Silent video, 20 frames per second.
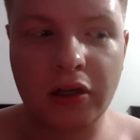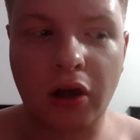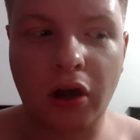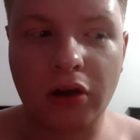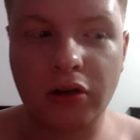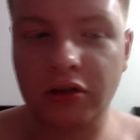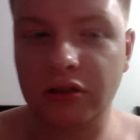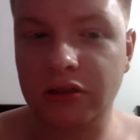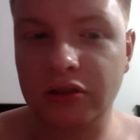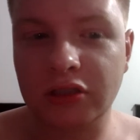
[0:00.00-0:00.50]

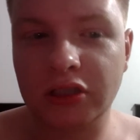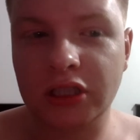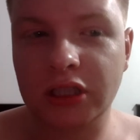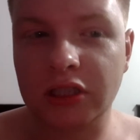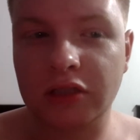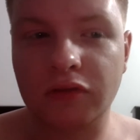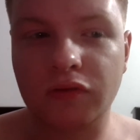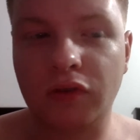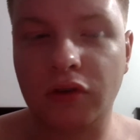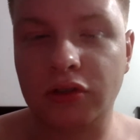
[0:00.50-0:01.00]
Honk and you
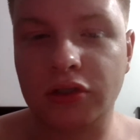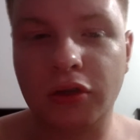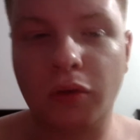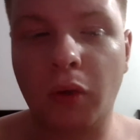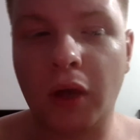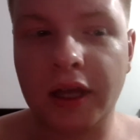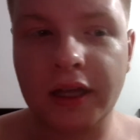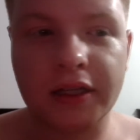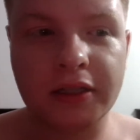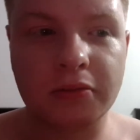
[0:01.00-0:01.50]
just force your
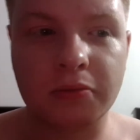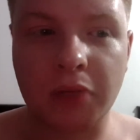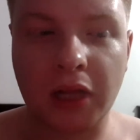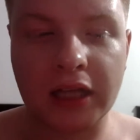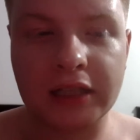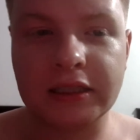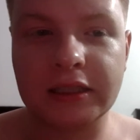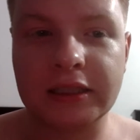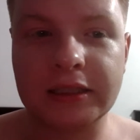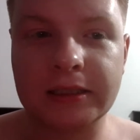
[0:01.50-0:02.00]
way in
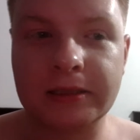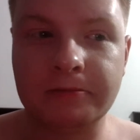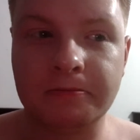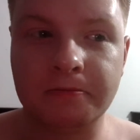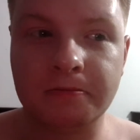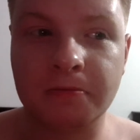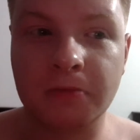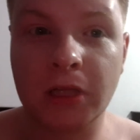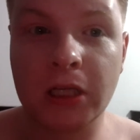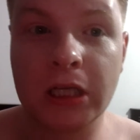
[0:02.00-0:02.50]
places
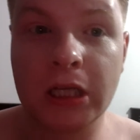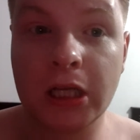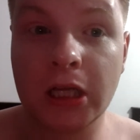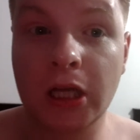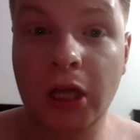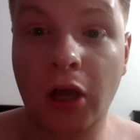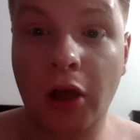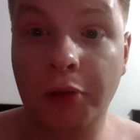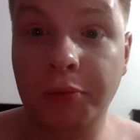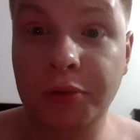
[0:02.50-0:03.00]
and
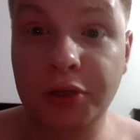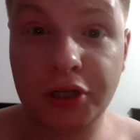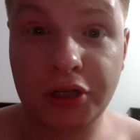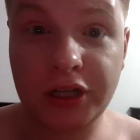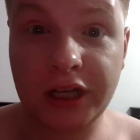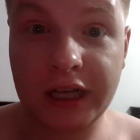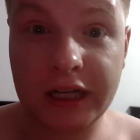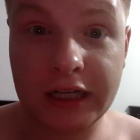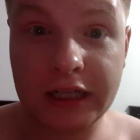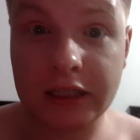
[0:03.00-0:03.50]
hope you
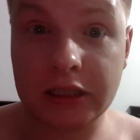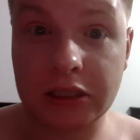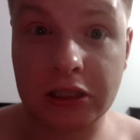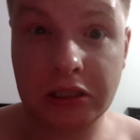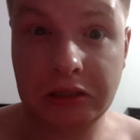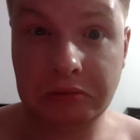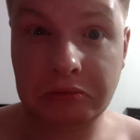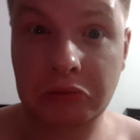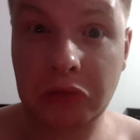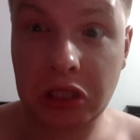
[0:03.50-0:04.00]
don't get hit, so.